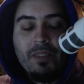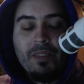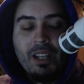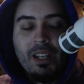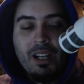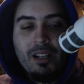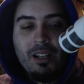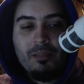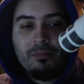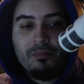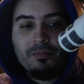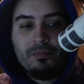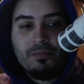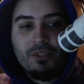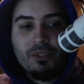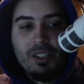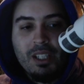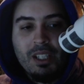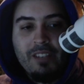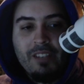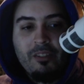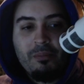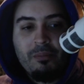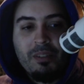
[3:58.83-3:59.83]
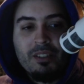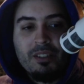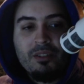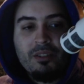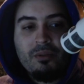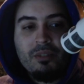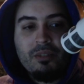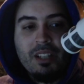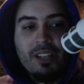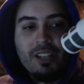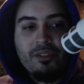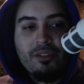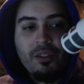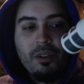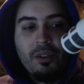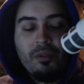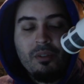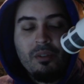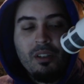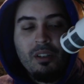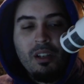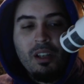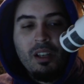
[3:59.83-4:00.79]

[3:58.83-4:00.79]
to give it +2/0,